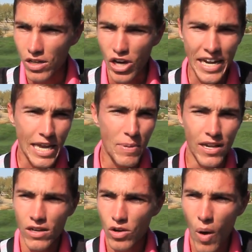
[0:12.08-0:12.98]
Try to keep
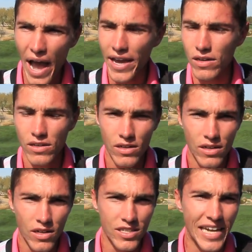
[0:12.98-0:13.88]
it quiet.
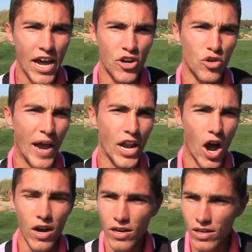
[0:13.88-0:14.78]
Stay under the
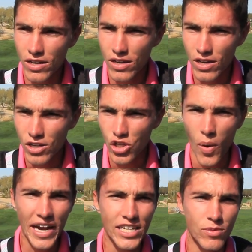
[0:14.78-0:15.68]
radar. So
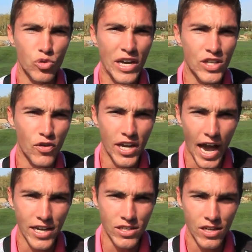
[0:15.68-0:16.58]
we're gonna get some swings for you
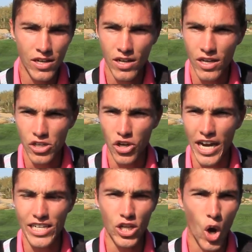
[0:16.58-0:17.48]
guys. Show you
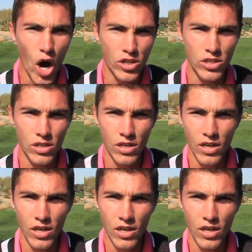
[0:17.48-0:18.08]
guys the course.